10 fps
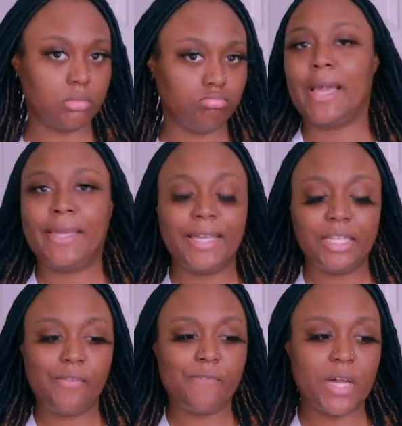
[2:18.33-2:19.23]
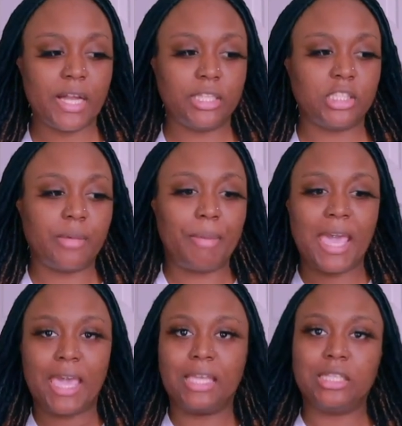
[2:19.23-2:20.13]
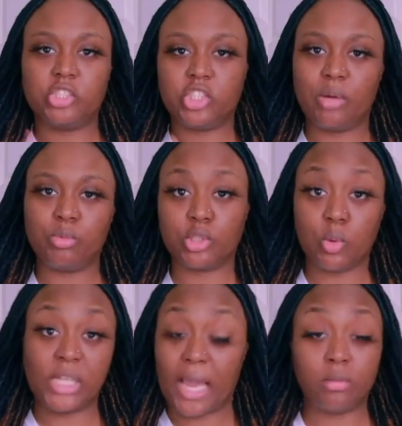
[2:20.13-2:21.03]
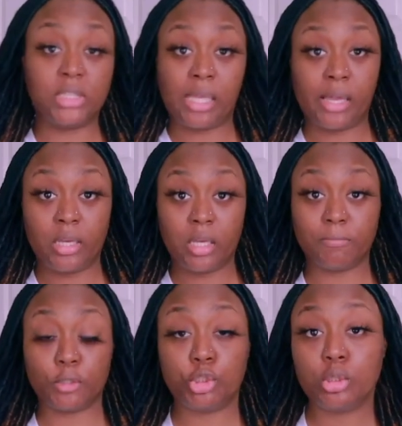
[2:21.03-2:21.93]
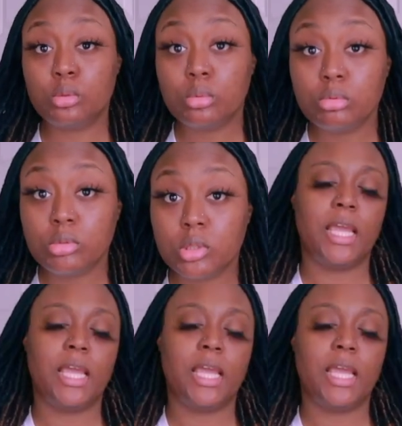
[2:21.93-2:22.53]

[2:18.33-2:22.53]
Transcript: I can't even find the package that was on the outside of the shoes.